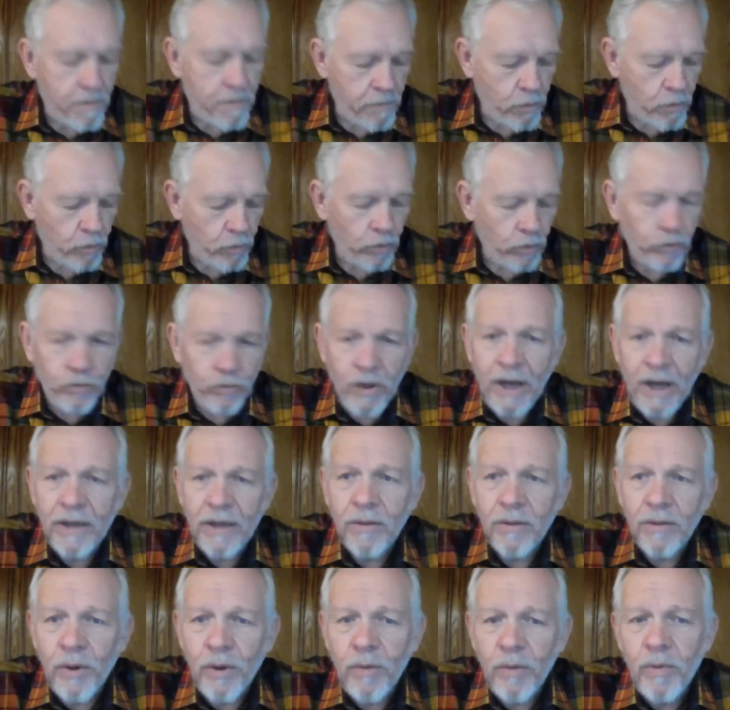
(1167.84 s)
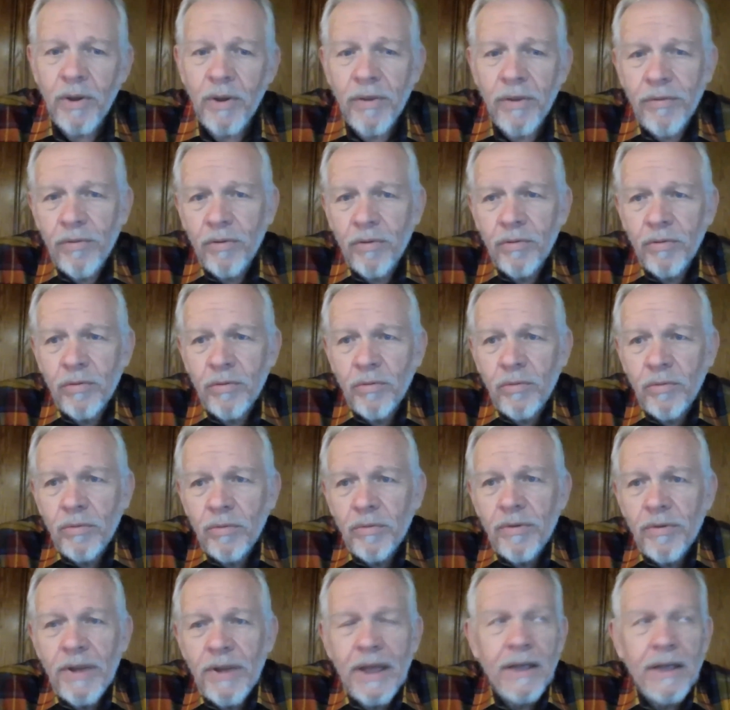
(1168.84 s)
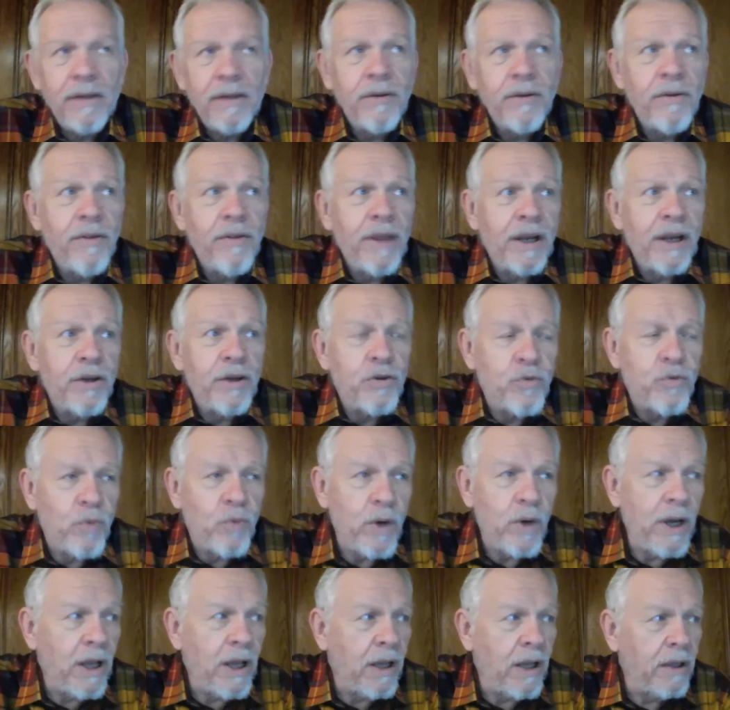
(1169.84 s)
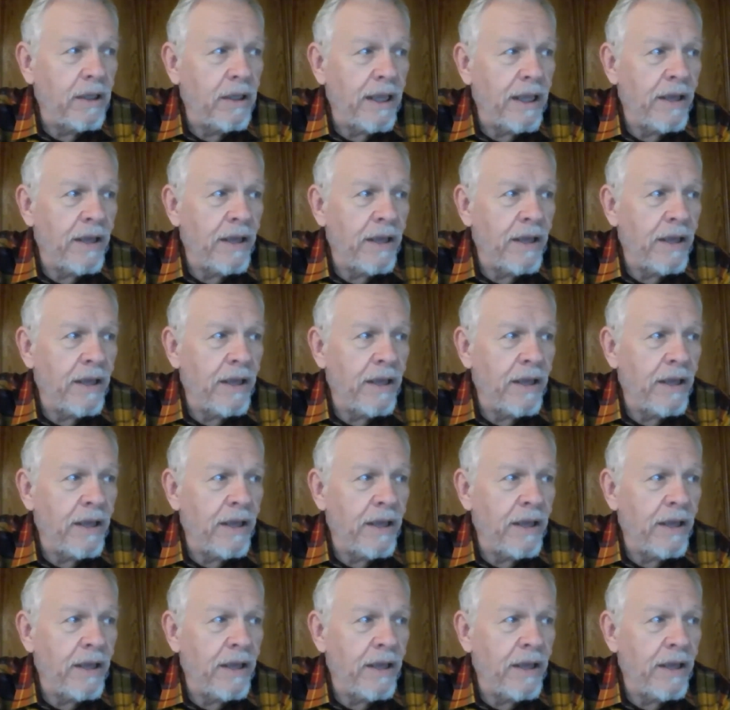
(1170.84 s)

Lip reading: Right. We went through that as well,